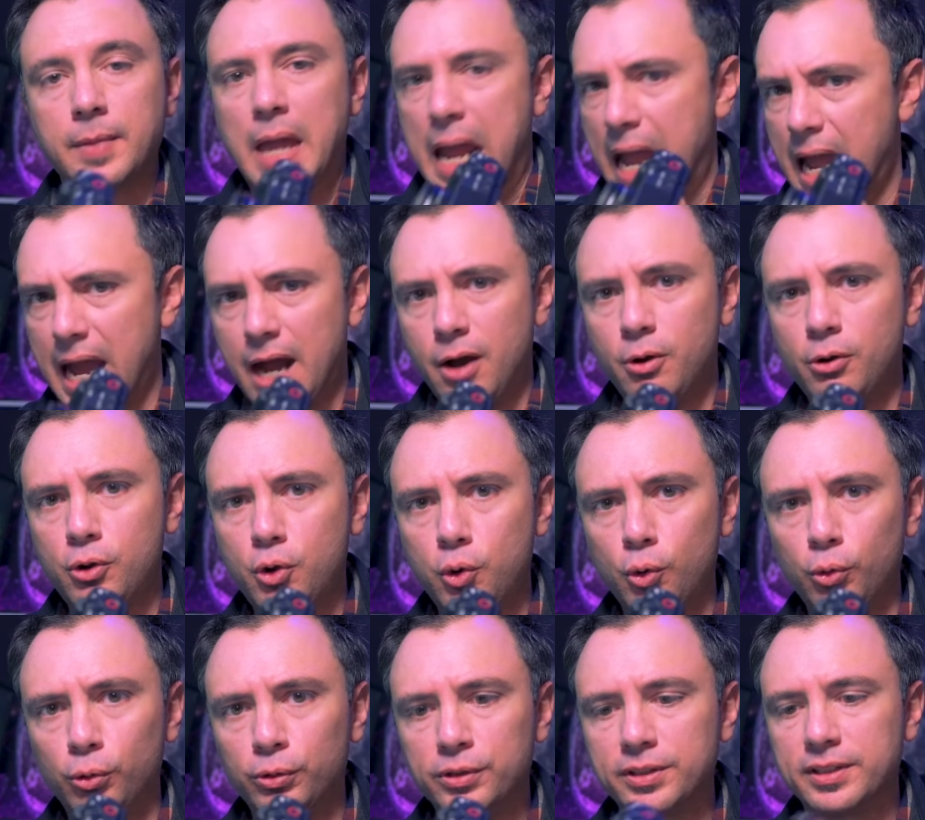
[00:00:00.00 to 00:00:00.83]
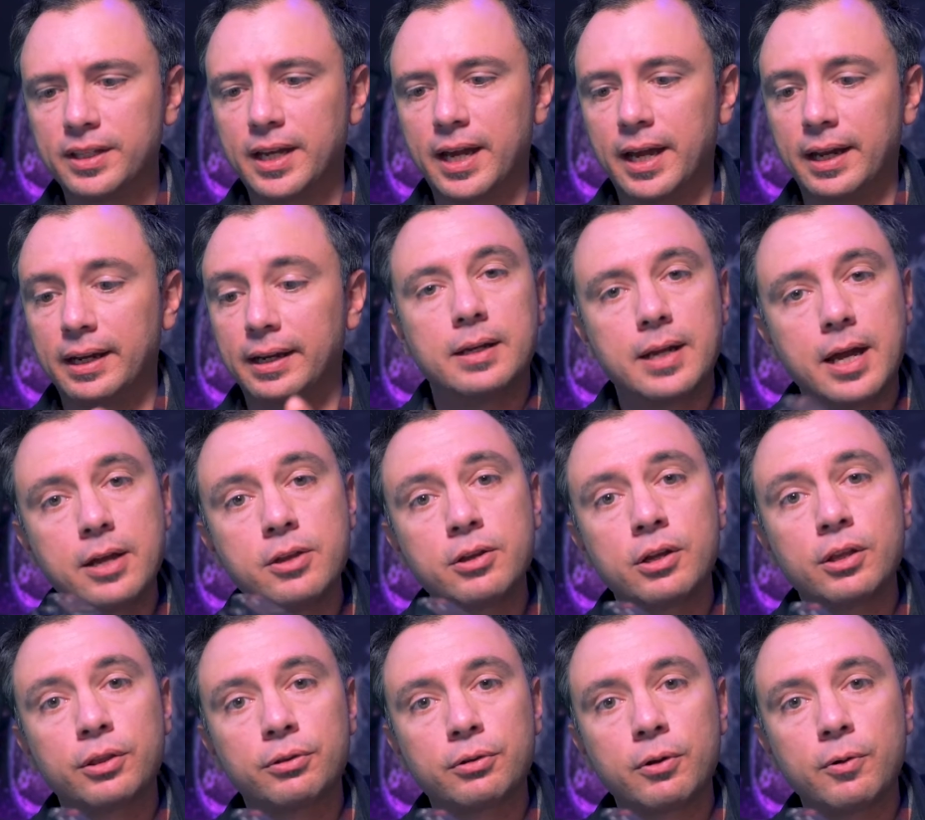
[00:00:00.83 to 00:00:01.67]
How cool is that? Now you
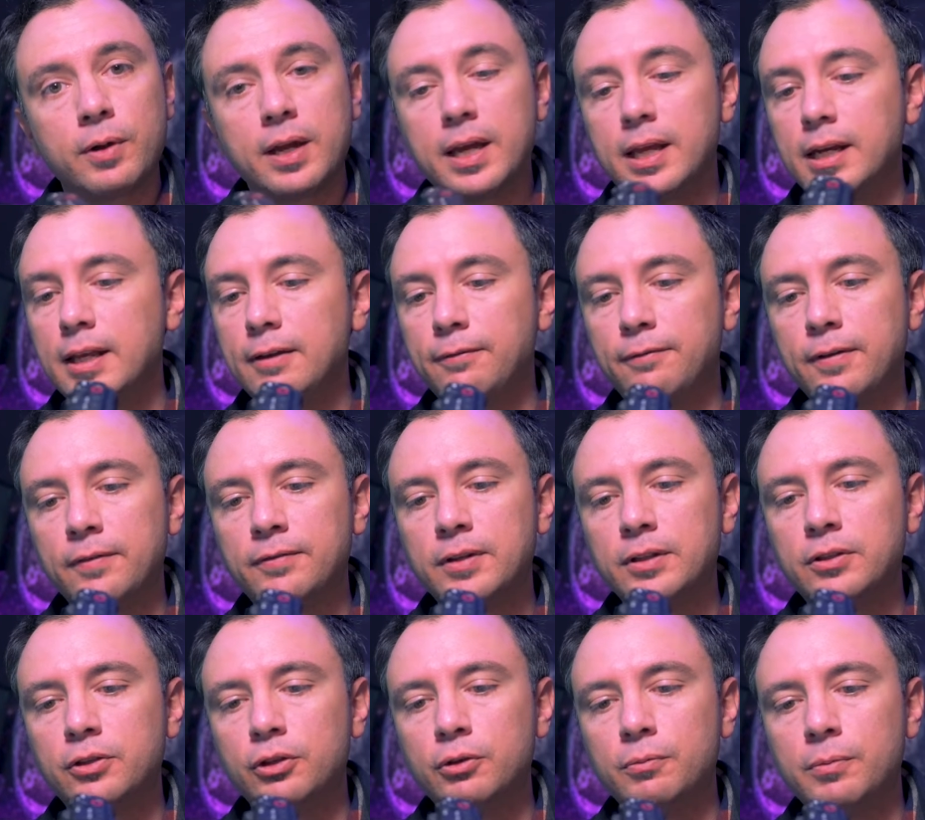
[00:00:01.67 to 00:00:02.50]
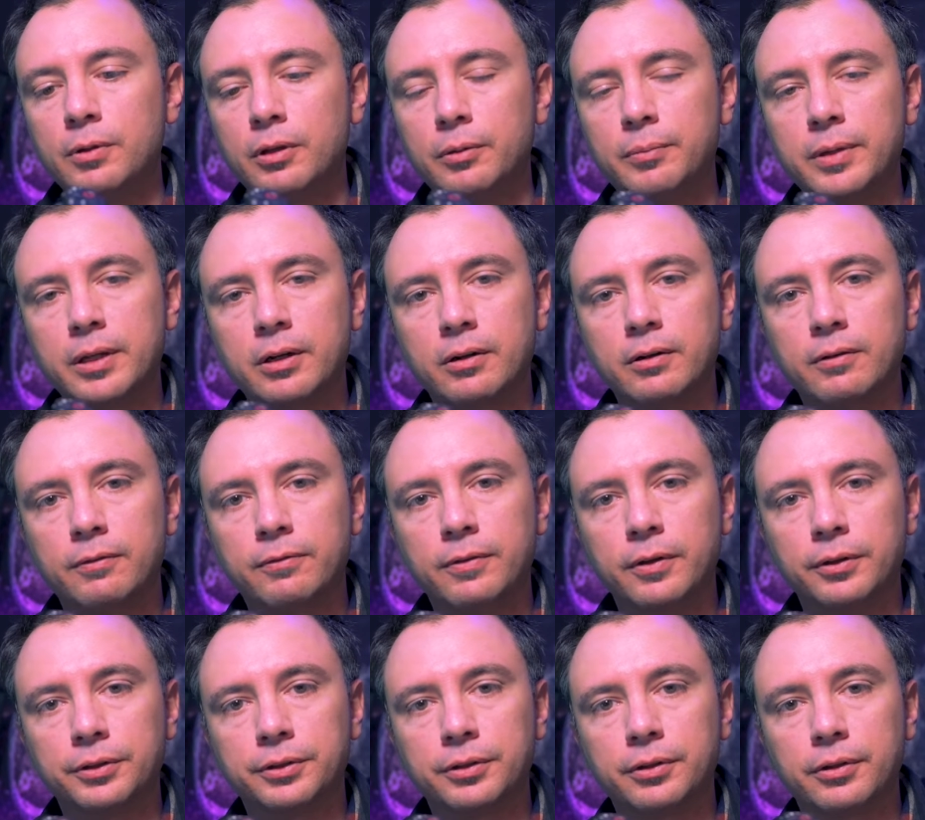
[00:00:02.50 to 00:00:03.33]
can throw any 52mm
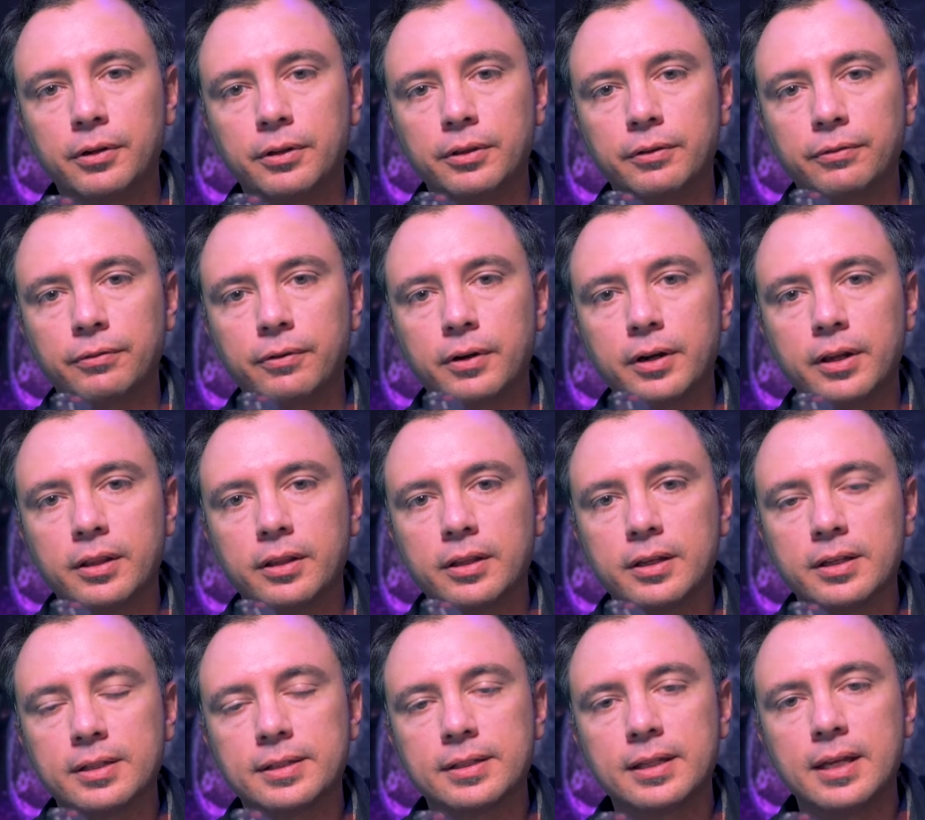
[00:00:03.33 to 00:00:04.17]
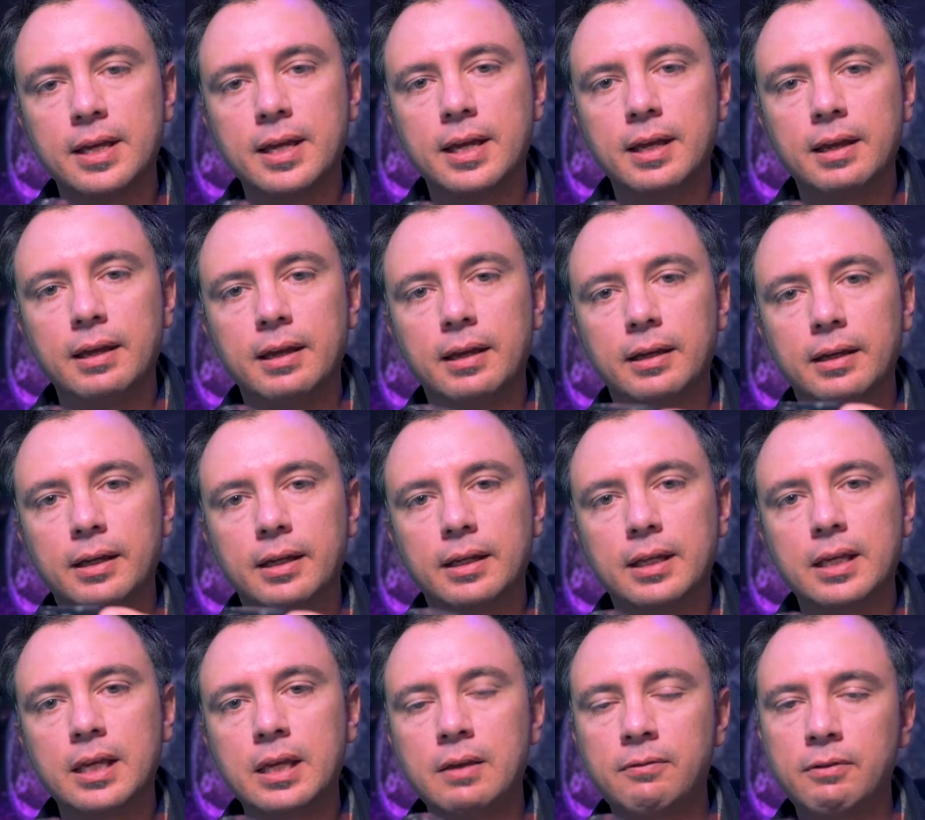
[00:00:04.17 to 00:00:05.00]
filter on the front of this and
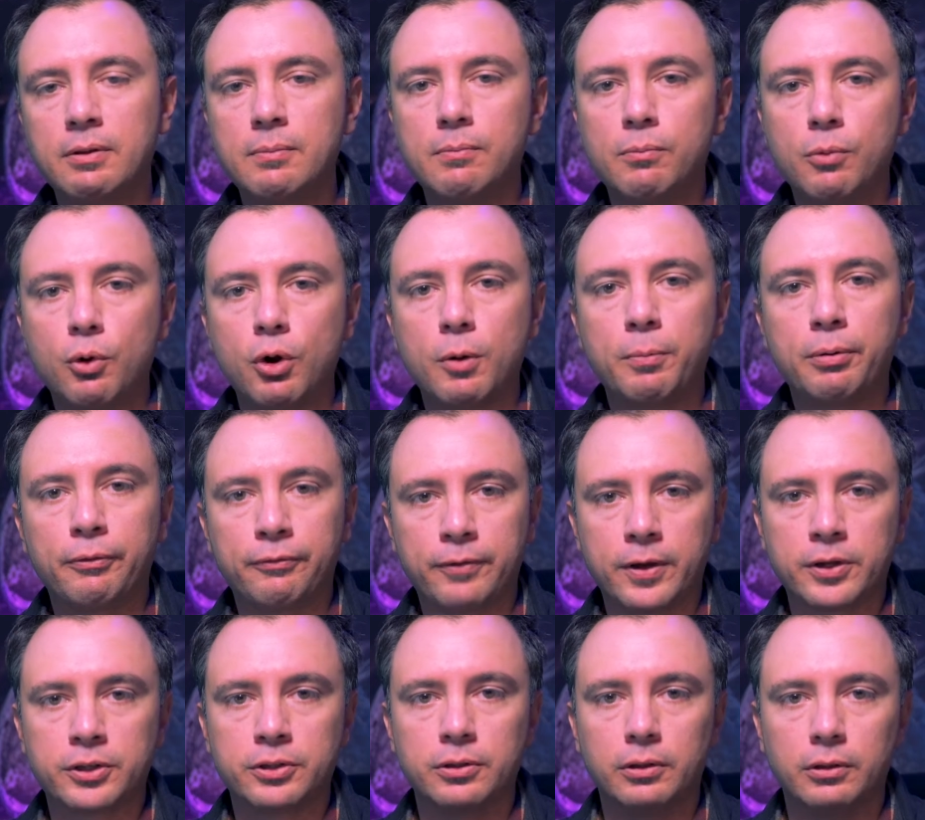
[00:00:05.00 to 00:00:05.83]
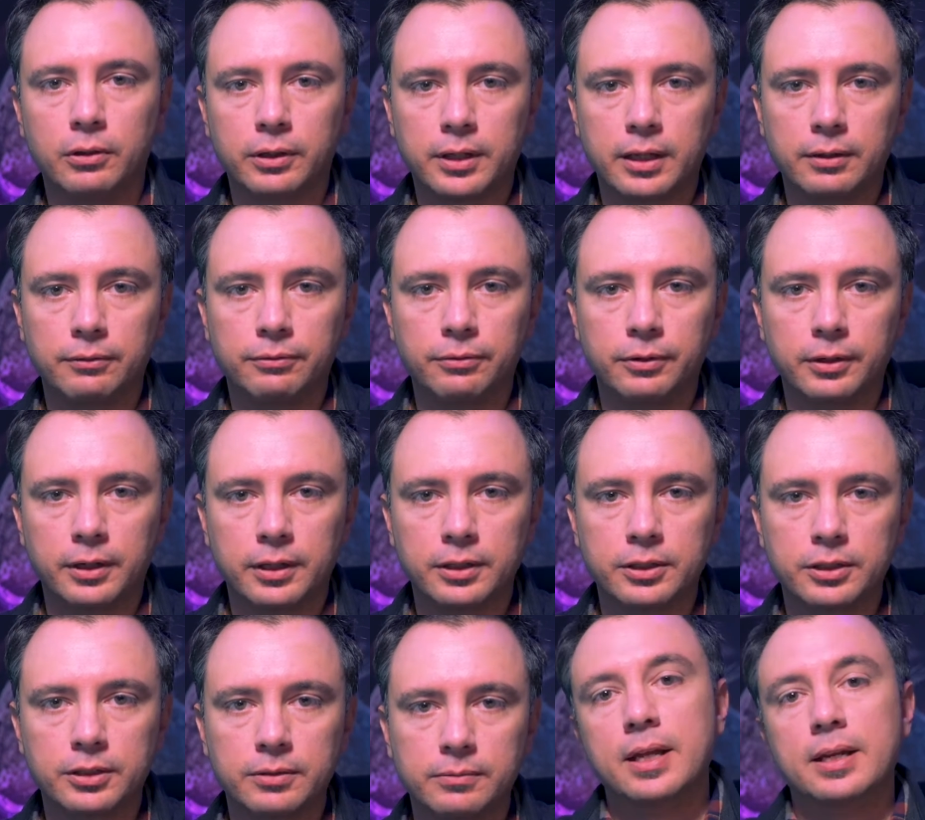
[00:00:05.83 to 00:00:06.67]
get even more professional looking
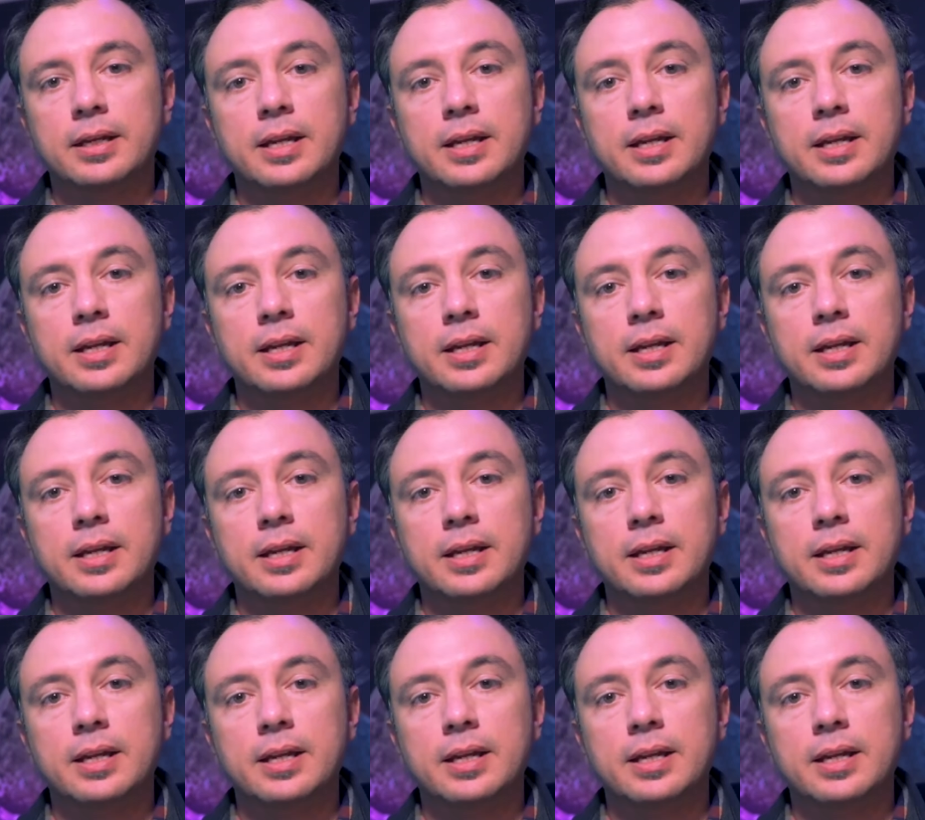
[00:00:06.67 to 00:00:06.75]
footage.